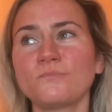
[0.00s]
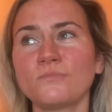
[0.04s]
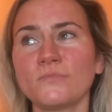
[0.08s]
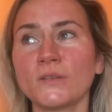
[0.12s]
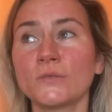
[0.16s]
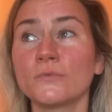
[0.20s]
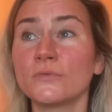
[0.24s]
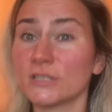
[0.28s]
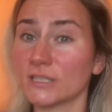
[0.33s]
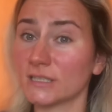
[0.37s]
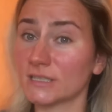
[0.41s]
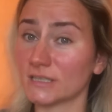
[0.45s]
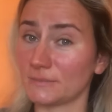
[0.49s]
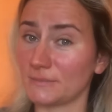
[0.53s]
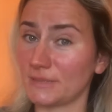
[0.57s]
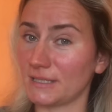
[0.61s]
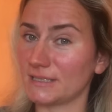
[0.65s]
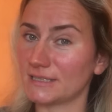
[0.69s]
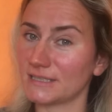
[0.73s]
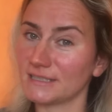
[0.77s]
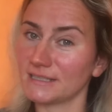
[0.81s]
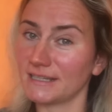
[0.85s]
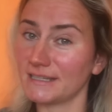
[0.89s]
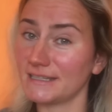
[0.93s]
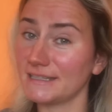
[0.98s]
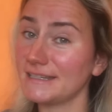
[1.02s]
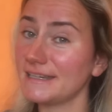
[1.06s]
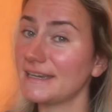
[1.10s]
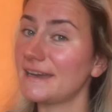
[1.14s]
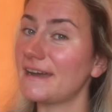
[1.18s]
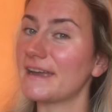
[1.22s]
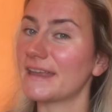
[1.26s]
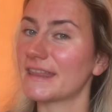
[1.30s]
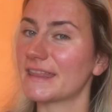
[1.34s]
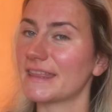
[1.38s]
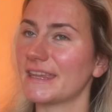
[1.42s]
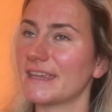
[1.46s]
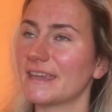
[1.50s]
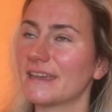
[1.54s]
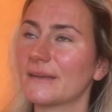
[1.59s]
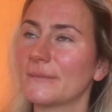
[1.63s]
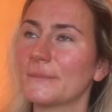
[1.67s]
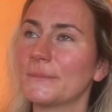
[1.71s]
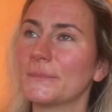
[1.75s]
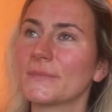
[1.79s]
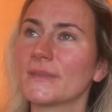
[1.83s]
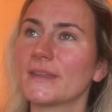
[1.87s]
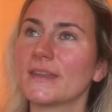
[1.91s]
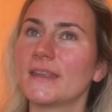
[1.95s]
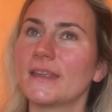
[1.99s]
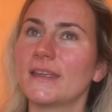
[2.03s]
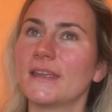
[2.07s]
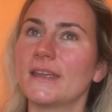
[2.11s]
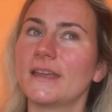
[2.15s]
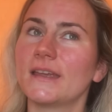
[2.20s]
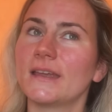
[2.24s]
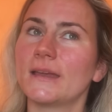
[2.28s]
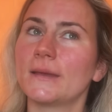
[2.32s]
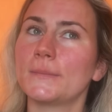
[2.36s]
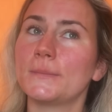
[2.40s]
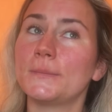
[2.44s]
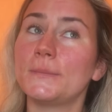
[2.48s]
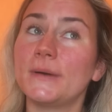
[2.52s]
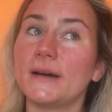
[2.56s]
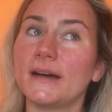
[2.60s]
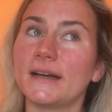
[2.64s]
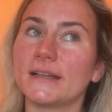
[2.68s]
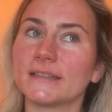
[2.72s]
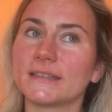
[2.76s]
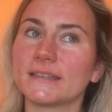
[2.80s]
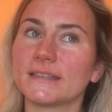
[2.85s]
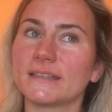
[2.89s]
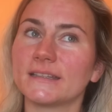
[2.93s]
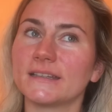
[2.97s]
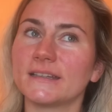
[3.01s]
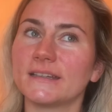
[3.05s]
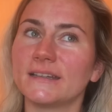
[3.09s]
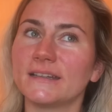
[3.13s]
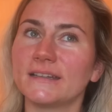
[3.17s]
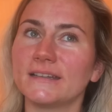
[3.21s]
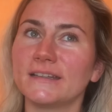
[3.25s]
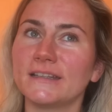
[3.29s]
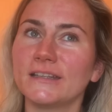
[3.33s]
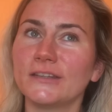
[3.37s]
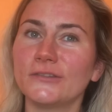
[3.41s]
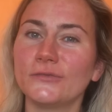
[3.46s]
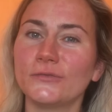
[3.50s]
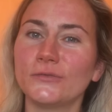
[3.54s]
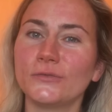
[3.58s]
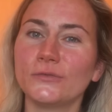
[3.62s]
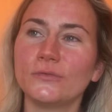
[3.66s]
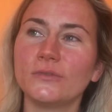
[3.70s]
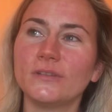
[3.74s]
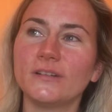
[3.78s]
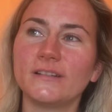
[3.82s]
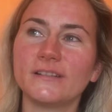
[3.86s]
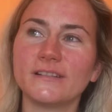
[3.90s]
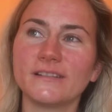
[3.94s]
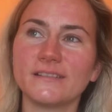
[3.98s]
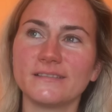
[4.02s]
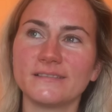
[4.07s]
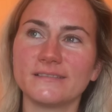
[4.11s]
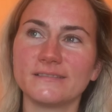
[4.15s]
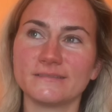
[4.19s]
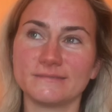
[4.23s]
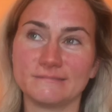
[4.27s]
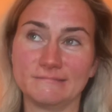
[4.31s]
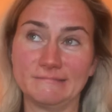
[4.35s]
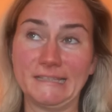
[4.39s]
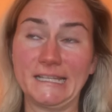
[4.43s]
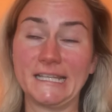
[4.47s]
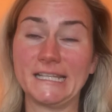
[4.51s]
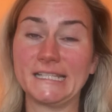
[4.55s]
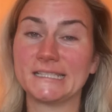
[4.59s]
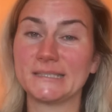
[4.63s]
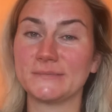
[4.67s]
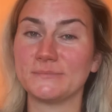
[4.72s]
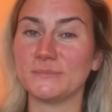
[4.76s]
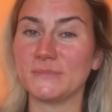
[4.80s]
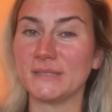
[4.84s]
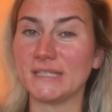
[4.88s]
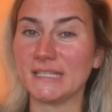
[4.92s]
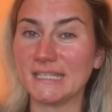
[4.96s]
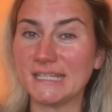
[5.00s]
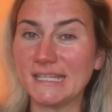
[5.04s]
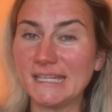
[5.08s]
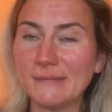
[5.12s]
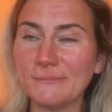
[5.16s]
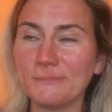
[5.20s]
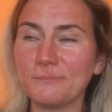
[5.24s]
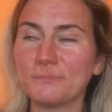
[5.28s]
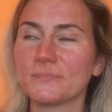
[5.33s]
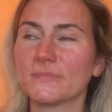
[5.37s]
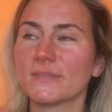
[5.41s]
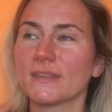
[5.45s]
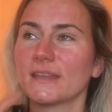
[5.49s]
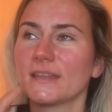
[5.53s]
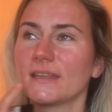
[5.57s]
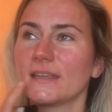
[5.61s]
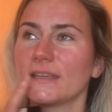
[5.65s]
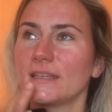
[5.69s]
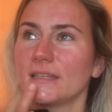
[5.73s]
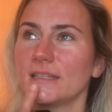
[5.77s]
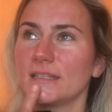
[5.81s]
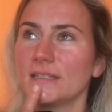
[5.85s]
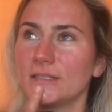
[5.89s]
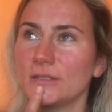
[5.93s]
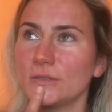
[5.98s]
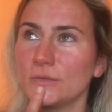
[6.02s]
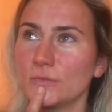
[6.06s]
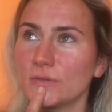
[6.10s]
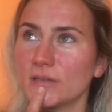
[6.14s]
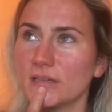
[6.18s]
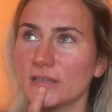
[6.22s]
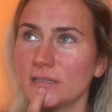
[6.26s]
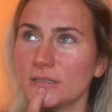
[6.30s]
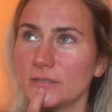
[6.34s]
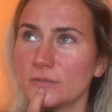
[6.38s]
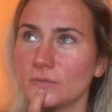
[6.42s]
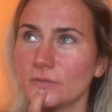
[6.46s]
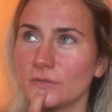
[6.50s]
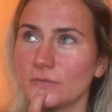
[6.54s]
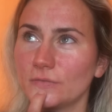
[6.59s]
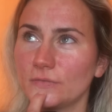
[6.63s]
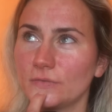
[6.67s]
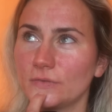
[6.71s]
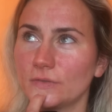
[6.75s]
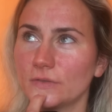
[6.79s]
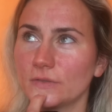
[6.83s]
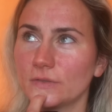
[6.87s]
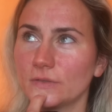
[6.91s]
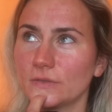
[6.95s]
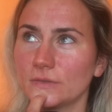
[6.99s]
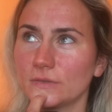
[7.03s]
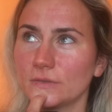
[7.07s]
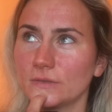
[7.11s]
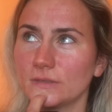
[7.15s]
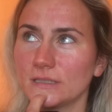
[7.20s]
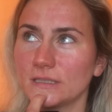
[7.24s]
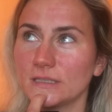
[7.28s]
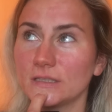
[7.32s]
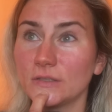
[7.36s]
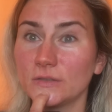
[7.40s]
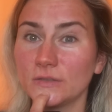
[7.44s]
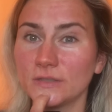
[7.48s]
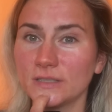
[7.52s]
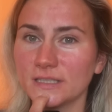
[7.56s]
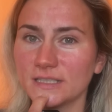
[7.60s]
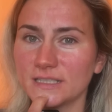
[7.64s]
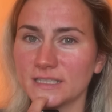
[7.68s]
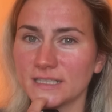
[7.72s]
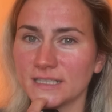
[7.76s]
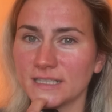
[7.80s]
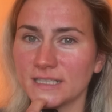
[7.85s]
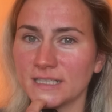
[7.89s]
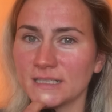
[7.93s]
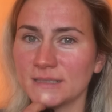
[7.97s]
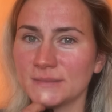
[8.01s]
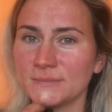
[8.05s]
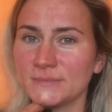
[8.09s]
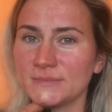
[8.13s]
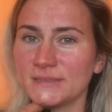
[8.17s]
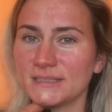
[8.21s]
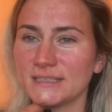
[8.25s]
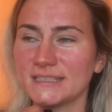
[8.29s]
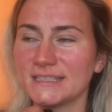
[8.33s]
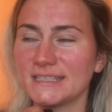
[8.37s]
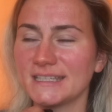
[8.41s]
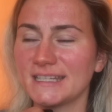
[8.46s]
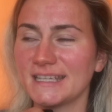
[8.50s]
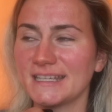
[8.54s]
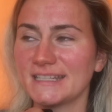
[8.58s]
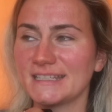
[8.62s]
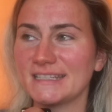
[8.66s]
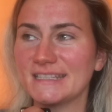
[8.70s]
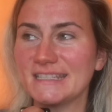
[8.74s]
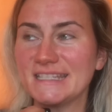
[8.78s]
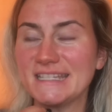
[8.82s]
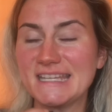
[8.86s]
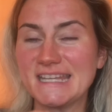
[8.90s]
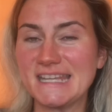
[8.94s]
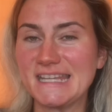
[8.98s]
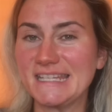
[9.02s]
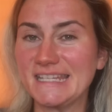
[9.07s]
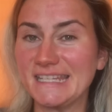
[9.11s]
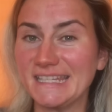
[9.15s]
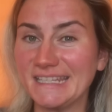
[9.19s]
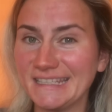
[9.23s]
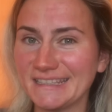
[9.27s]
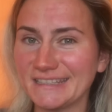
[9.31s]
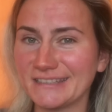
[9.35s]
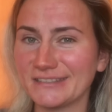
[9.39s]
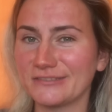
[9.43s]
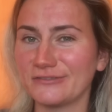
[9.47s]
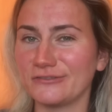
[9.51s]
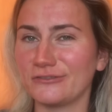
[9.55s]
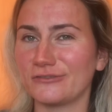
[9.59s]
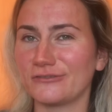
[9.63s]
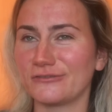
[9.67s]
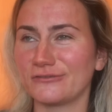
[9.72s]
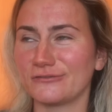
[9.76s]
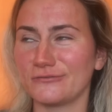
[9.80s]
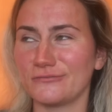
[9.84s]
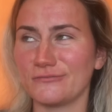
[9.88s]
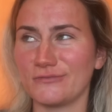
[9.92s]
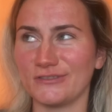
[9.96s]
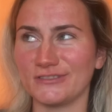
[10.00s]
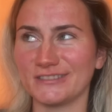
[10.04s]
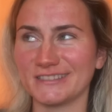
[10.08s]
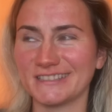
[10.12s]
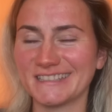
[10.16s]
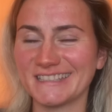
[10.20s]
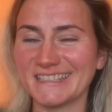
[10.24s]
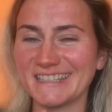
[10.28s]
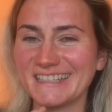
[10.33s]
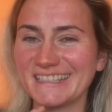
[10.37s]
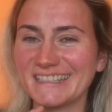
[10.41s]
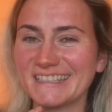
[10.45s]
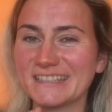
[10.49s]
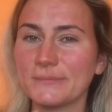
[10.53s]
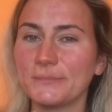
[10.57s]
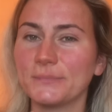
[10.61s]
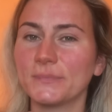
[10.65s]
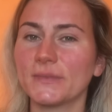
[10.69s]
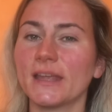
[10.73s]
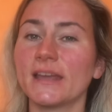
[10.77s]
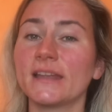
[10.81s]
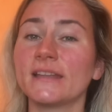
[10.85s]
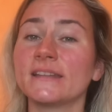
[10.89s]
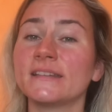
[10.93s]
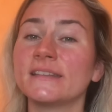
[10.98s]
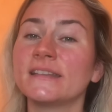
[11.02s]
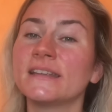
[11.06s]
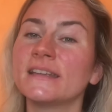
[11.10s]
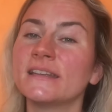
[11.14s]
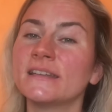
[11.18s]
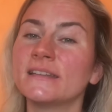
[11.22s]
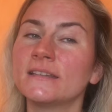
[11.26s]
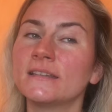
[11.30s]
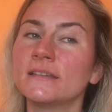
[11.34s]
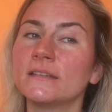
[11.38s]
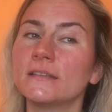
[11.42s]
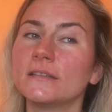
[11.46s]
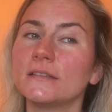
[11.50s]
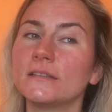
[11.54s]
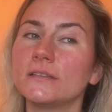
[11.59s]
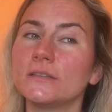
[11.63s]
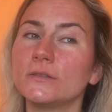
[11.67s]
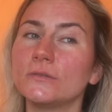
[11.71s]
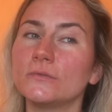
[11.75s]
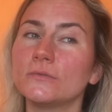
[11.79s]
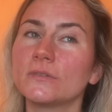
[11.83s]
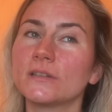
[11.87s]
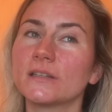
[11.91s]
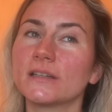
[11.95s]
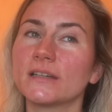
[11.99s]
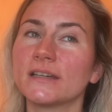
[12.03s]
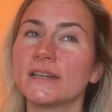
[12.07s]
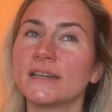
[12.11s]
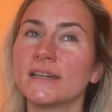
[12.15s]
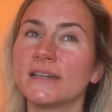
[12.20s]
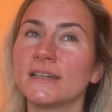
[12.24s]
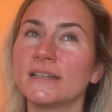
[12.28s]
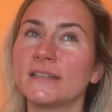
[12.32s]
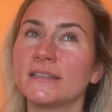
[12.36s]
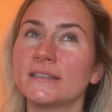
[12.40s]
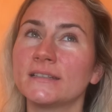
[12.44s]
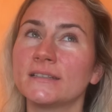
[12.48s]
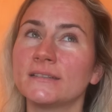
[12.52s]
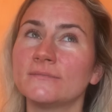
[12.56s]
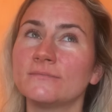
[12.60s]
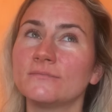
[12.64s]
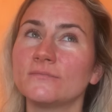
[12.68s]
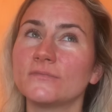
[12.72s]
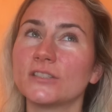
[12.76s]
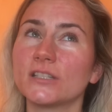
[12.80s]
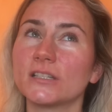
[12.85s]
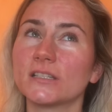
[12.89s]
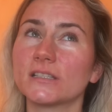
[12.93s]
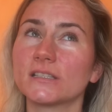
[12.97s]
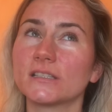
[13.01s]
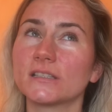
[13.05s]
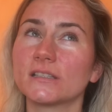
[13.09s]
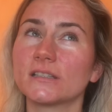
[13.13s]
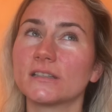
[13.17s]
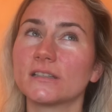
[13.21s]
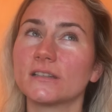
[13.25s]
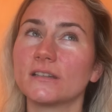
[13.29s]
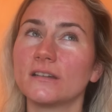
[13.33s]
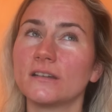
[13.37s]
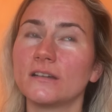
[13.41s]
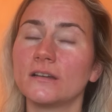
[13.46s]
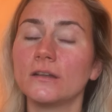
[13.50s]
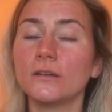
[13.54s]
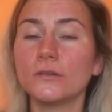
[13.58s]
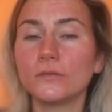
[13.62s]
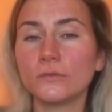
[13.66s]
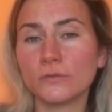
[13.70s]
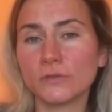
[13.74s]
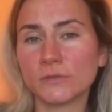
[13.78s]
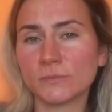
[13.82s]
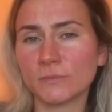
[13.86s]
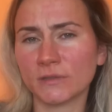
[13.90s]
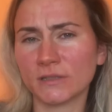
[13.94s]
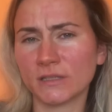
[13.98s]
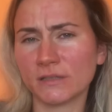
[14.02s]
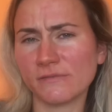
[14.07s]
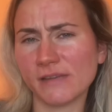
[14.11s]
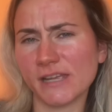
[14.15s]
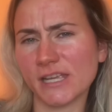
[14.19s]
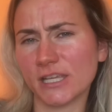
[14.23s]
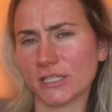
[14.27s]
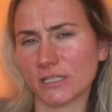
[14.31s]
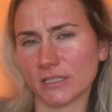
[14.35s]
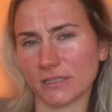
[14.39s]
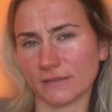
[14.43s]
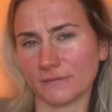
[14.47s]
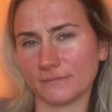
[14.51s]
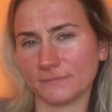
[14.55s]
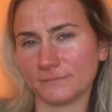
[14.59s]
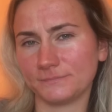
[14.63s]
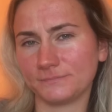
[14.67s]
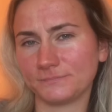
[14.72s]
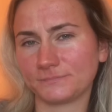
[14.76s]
which is an amazing idea, I think. But if you are as me, you can do it for a longer time than needed or wanted, and then you can just lose motivation.